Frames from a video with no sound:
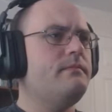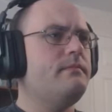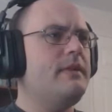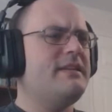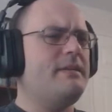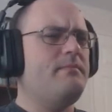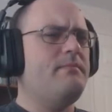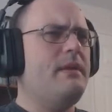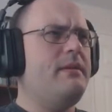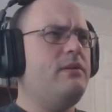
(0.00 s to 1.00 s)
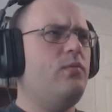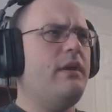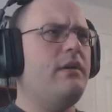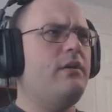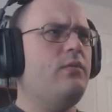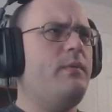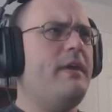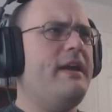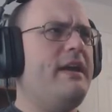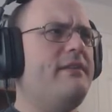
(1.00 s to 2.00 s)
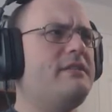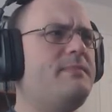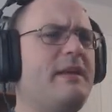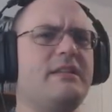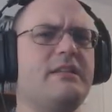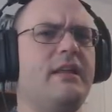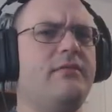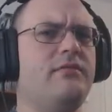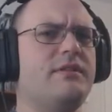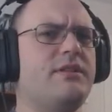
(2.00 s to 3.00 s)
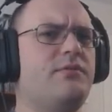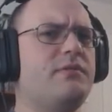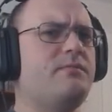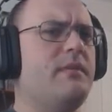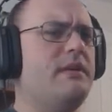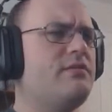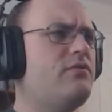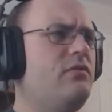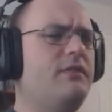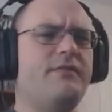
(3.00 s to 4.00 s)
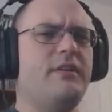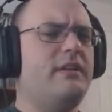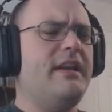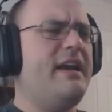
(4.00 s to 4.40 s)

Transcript: Except maybe where we might have space levels, those might scroll infinitely.